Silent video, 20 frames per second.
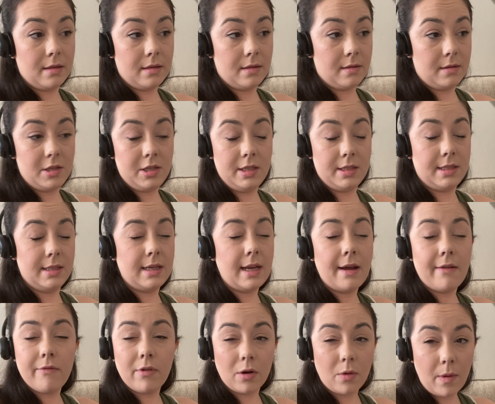she's
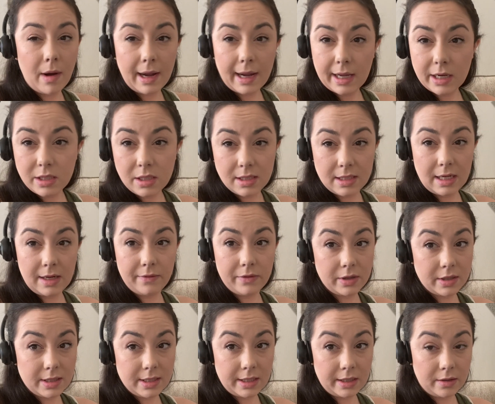never quiet, she's never
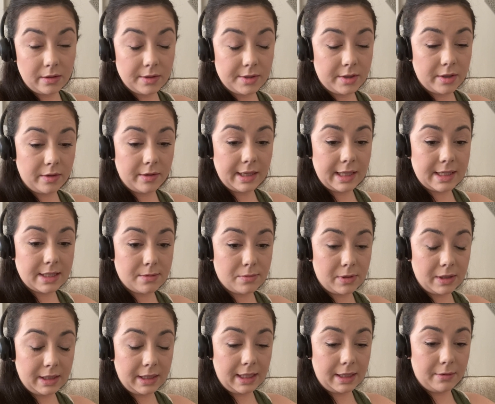still, so it's
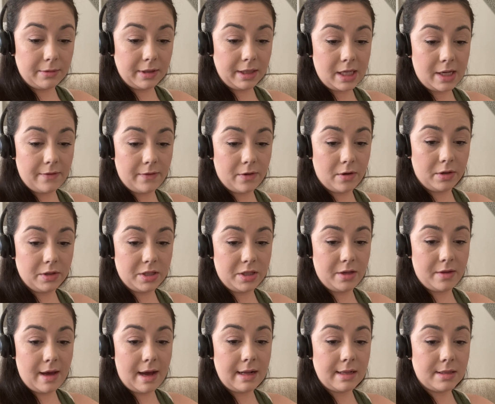really, really difficult to do
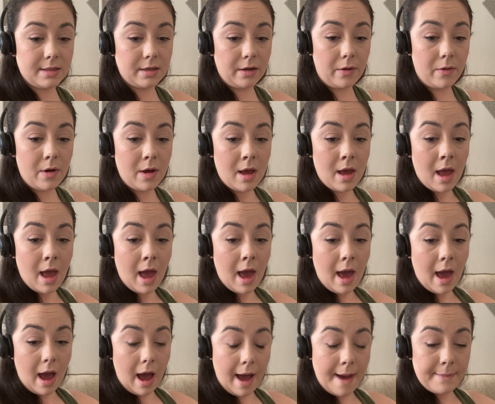that. So
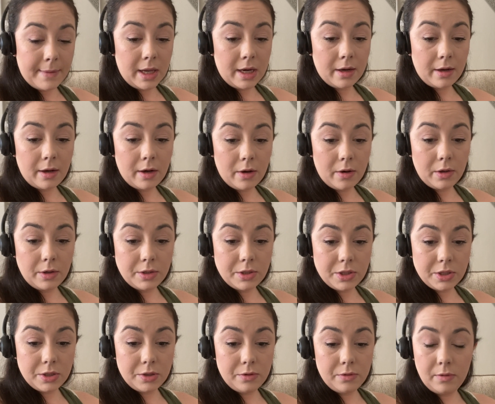I'm gonna go
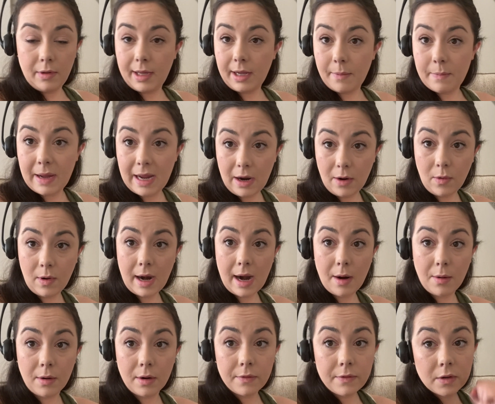do like a power
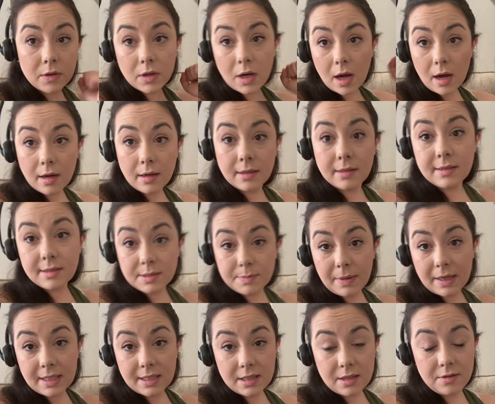hour of phone calls,
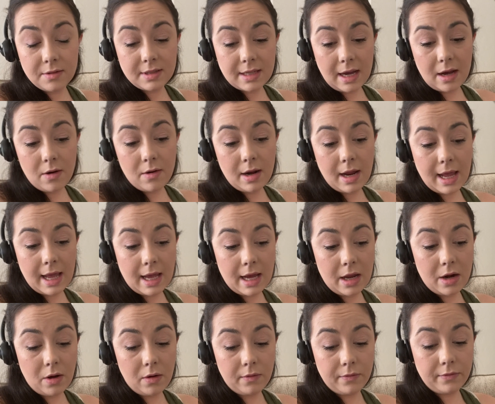bust those out,
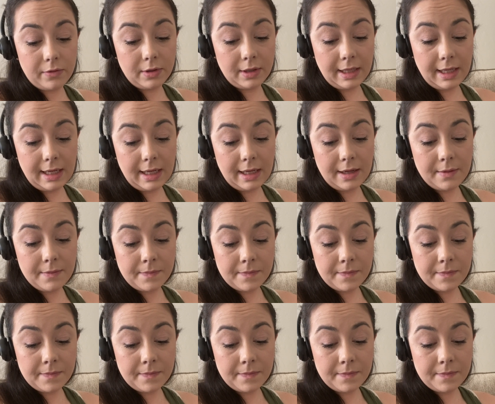and hopefully